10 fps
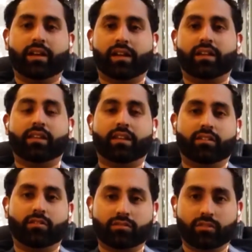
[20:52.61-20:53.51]
again, like,
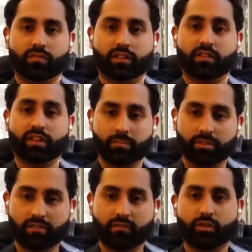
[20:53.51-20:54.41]
sort of like create some
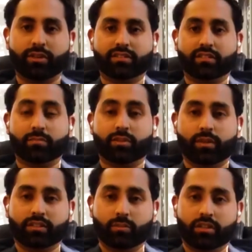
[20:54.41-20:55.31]
of the influence and some of
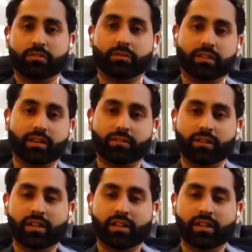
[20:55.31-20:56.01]
the work that we're doing now.